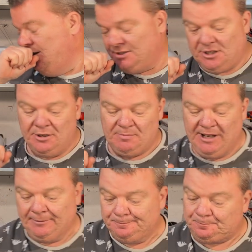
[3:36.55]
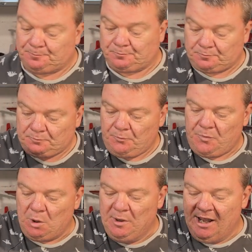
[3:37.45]
Excuse me.
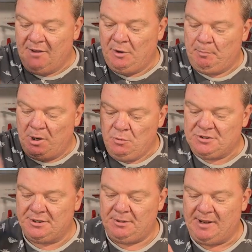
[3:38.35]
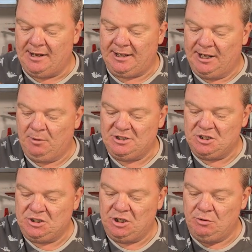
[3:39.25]
We have a bolt at the back here, which
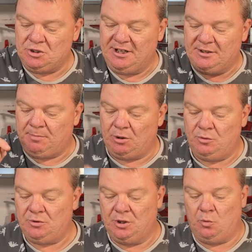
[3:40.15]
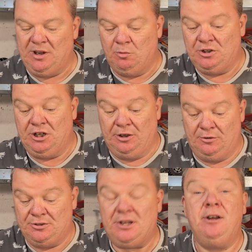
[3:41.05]
is usually the bolt that we would
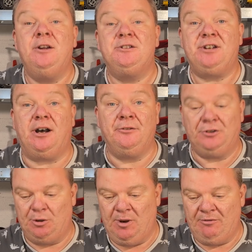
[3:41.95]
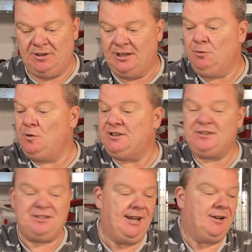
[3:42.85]
use to undo everything with the
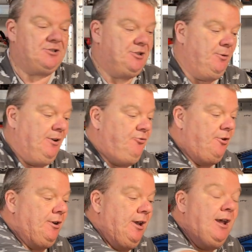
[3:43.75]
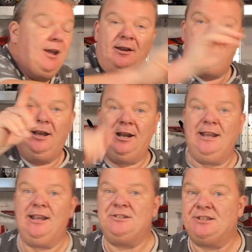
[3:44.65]
TX200. And
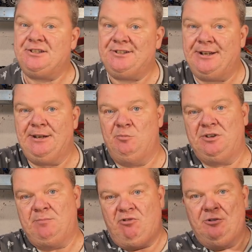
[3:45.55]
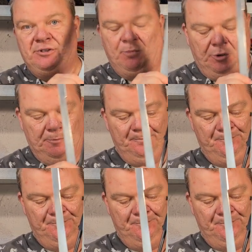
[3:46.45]
it is the same with the Pro Sport.